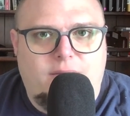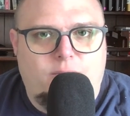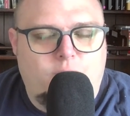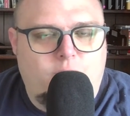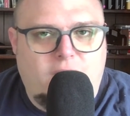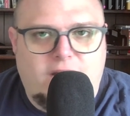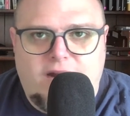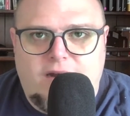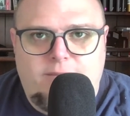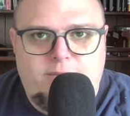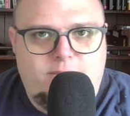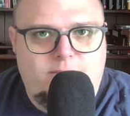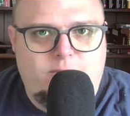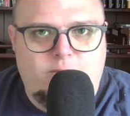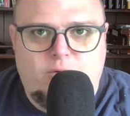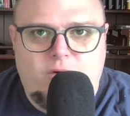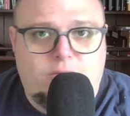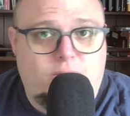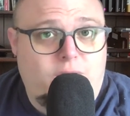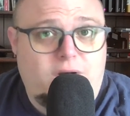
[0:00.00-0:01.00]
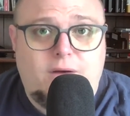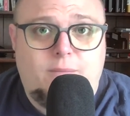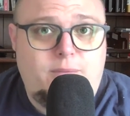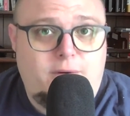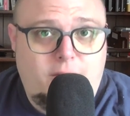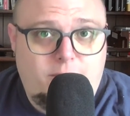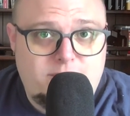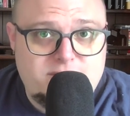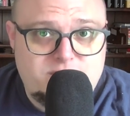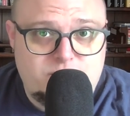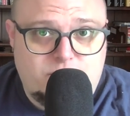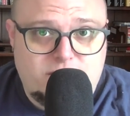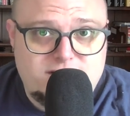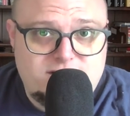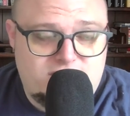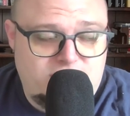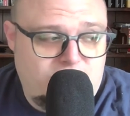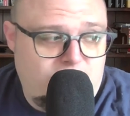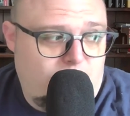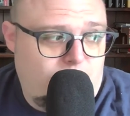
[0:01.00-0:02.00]
what our purpose was
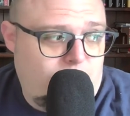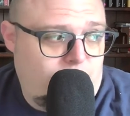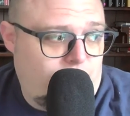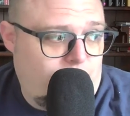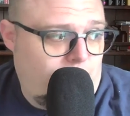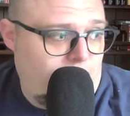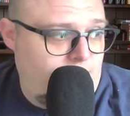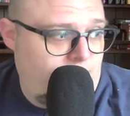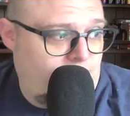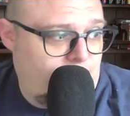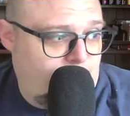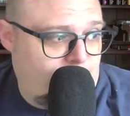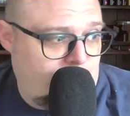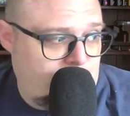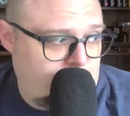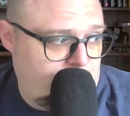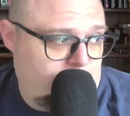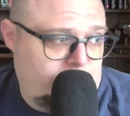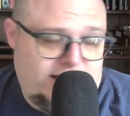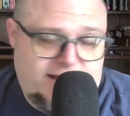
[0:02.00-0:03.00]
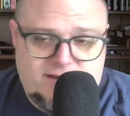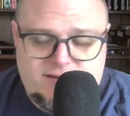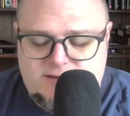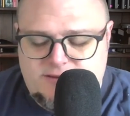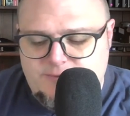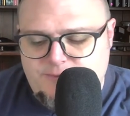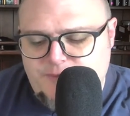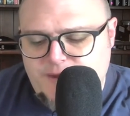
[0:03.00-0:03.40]
to go before him in the first place.